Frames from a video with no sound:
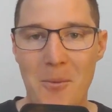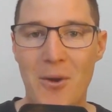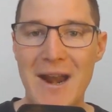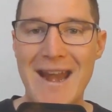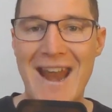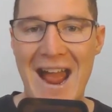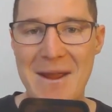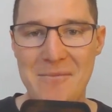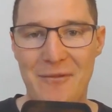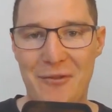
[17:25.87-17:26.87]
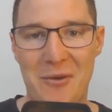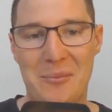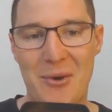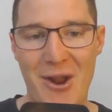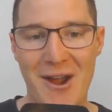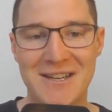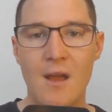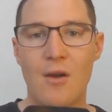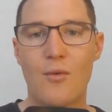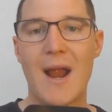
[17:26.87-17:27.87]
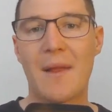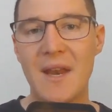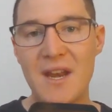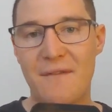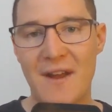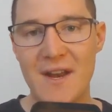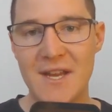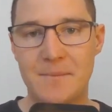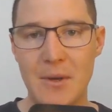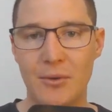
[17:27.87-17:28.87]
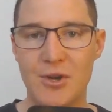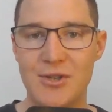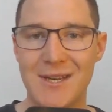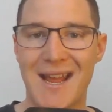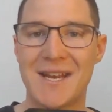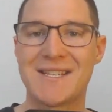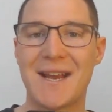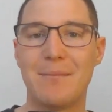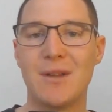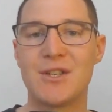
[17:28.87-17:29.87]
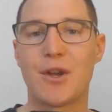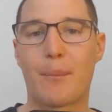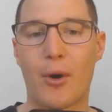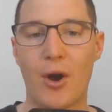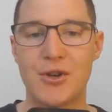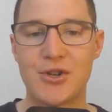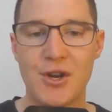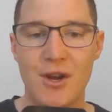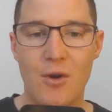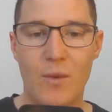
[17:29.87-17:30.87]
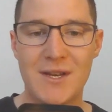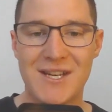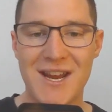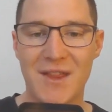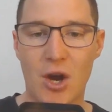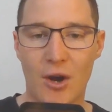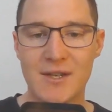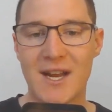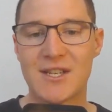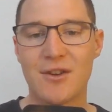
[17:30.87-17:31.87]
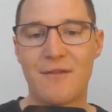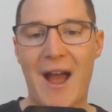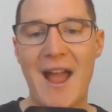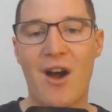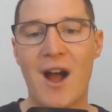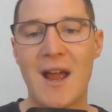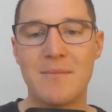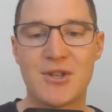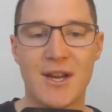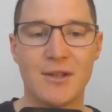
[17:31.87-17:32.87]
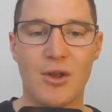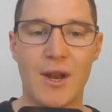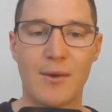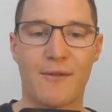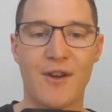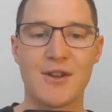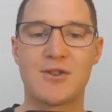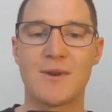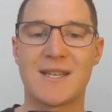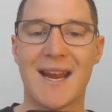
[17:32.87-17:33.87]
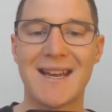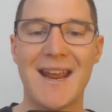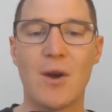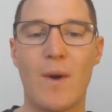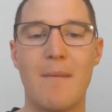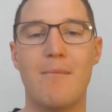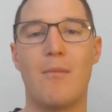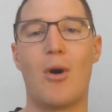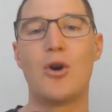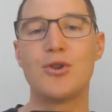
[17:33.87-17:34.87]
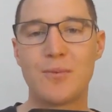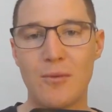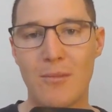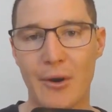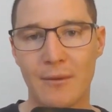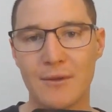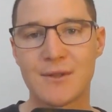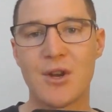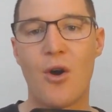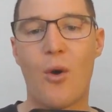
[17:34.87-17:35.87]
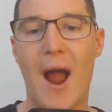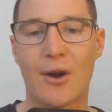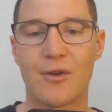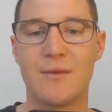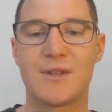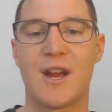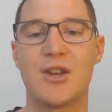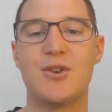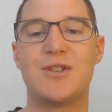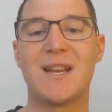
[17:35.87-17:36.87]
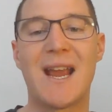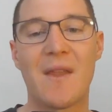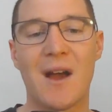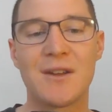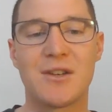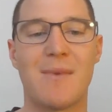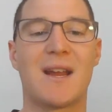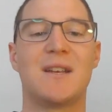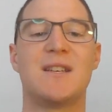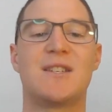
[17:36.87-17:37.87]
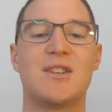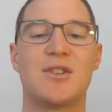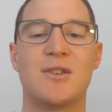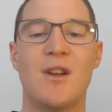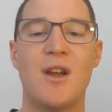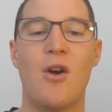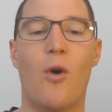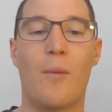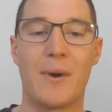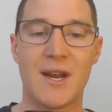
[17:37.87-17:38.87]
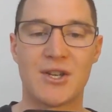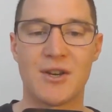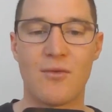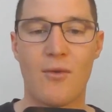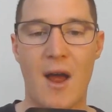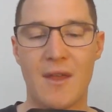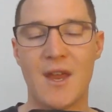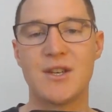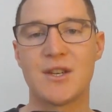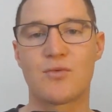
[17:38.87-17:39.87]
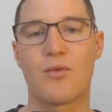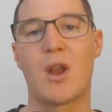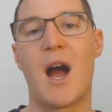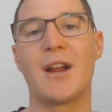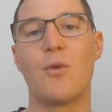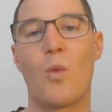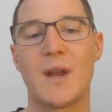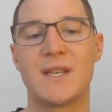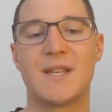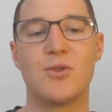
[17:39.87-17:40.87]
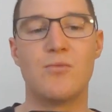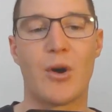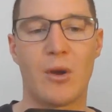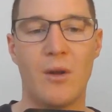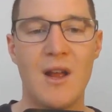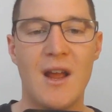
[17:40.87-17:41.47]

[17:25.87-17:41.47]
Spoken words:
What a name for a product. Reality Defender is built using an assemblance approach, which in the context of AI and machine learning refers to a technique where multiple models or algorithms are used together to make a decision or prediction rather than just relying on one single model.